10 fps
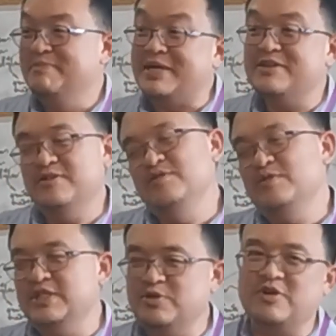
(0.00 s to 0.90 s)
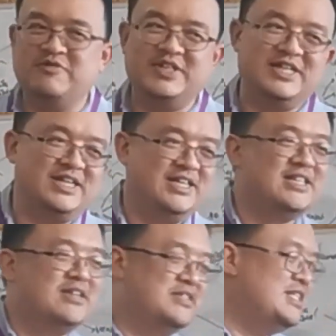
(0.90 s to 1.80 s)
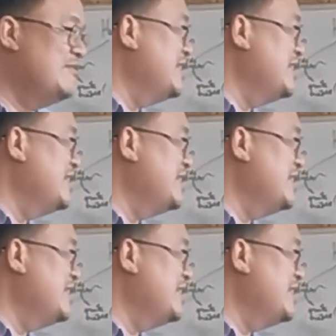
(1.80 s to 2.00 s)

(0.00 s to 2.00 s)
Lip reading: But don't do it too often lah. Then they'll say,